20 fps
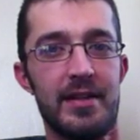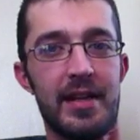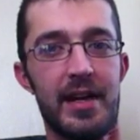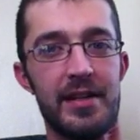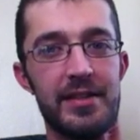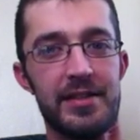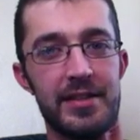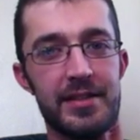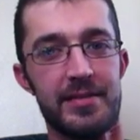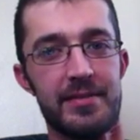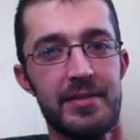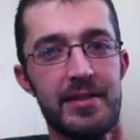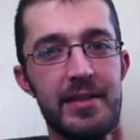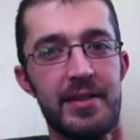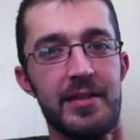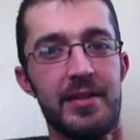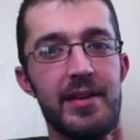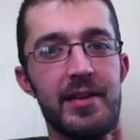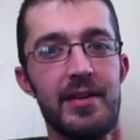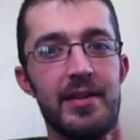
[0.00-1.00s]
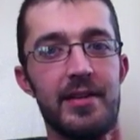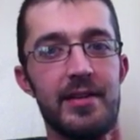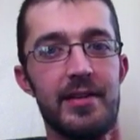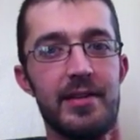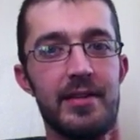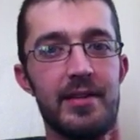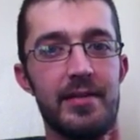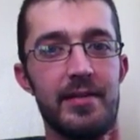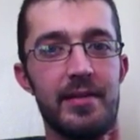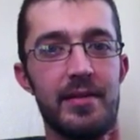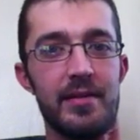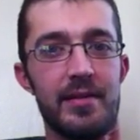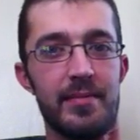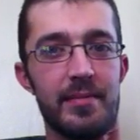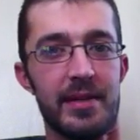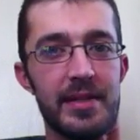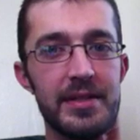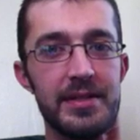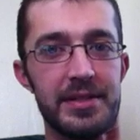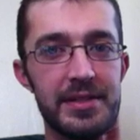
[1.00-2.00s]
not just read,
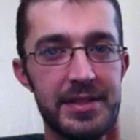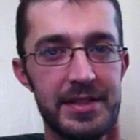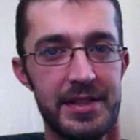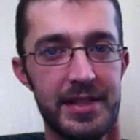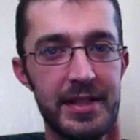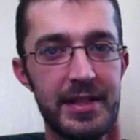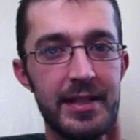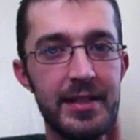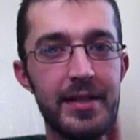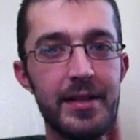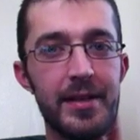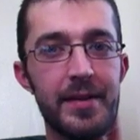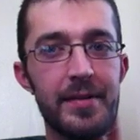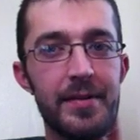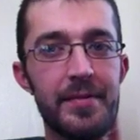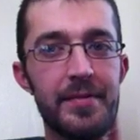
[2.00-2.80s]
but see